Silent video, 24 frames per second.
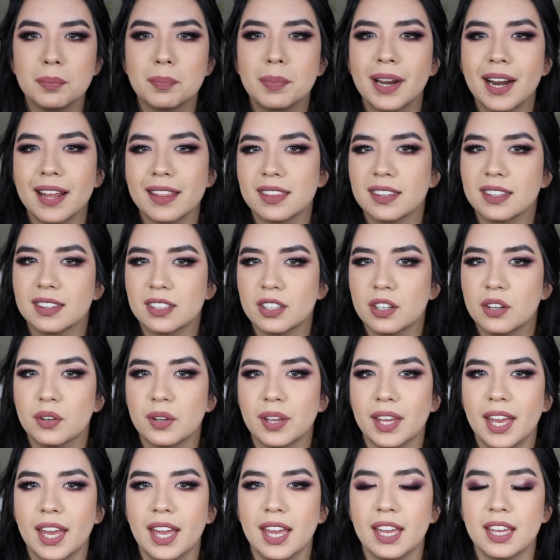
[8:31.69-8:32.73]
but I think they're
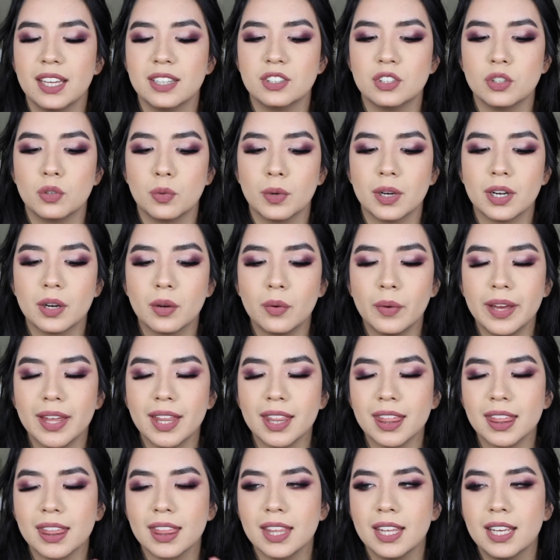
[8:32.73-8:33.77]
okay to work with.